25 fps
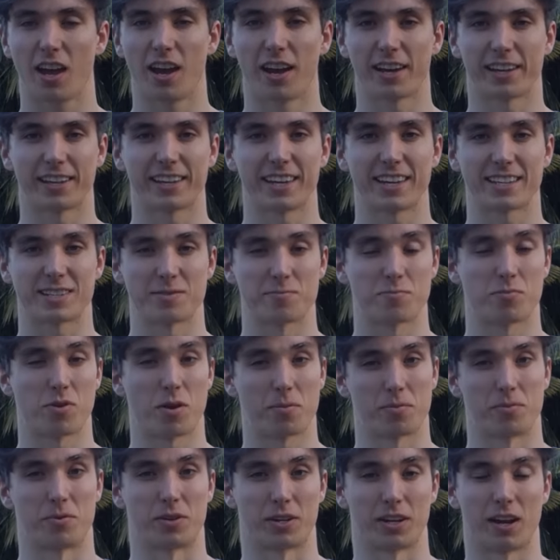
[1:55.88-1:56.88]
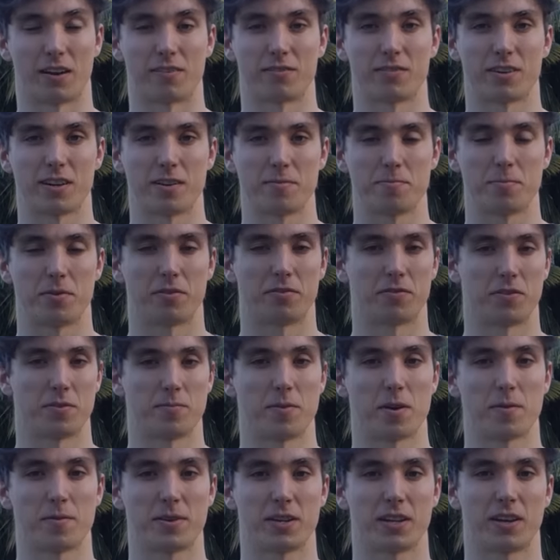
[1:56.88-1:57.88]
I can get some proper recovery in, but for the
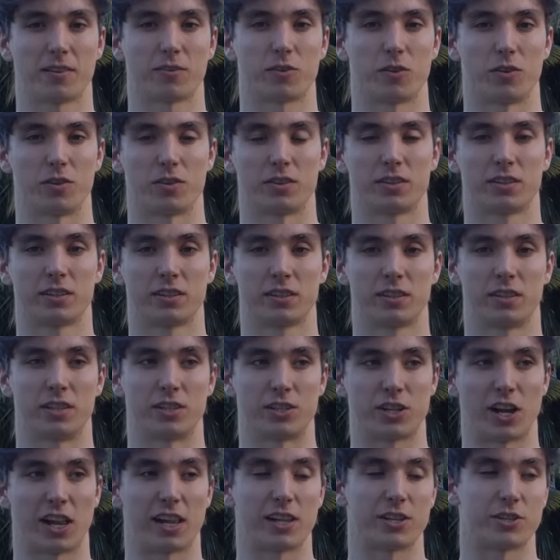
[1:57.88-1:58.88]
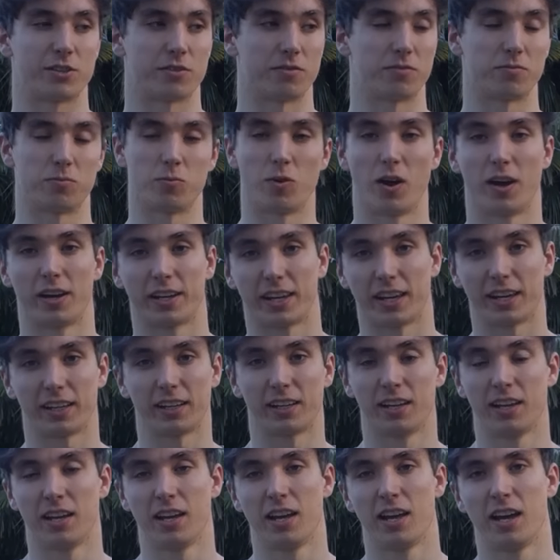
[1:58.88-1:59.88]
moment I've got the challenge of working
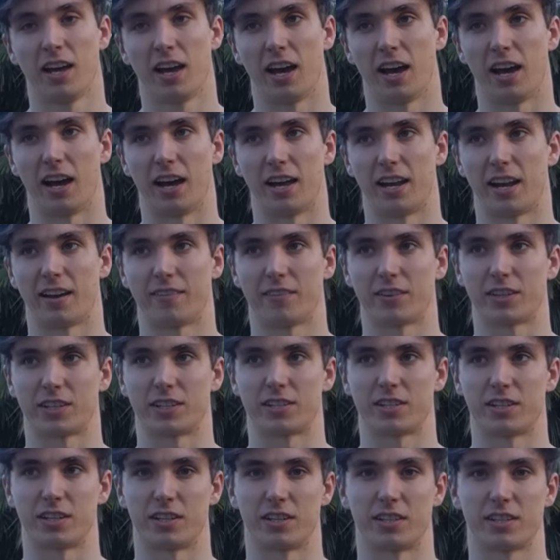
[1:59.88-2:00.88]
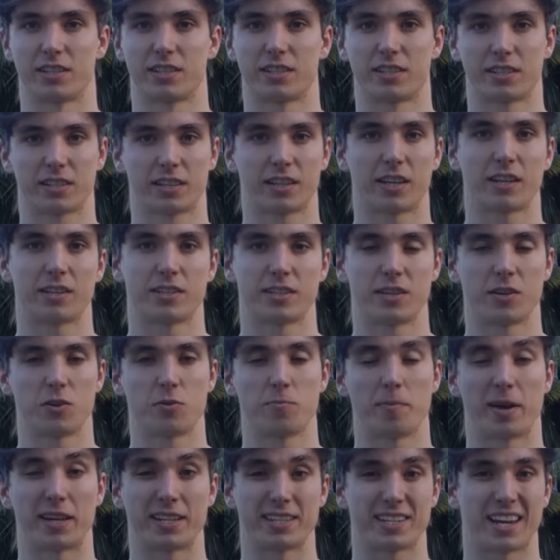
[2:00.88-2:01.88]
and having to
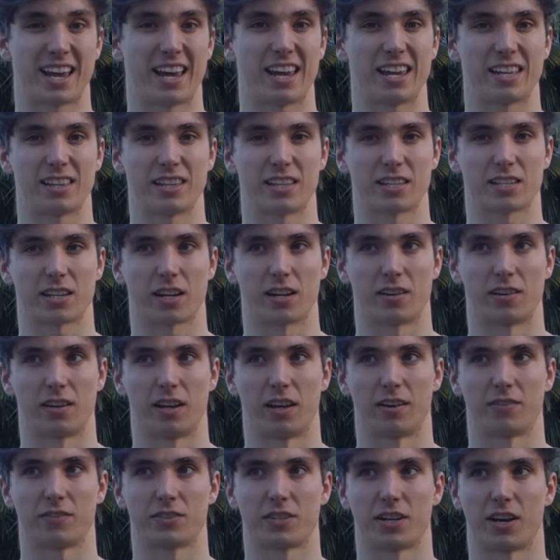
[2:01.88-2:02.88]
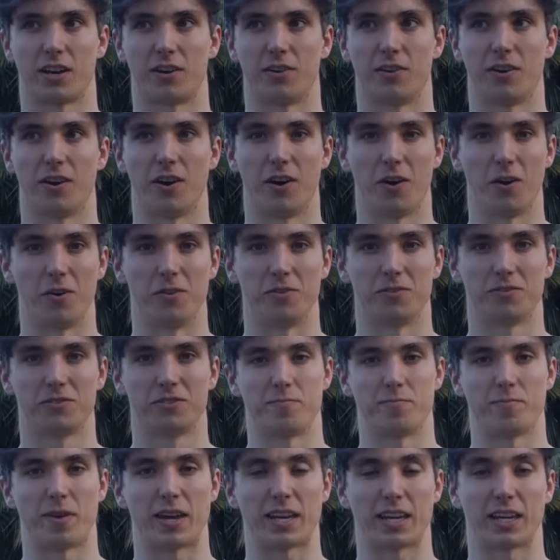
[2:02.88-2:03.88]
still maintain this kind of lifestyle
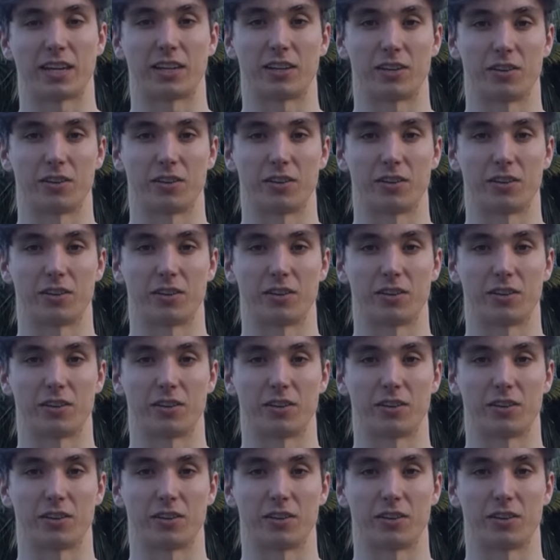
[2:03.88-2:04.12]
of making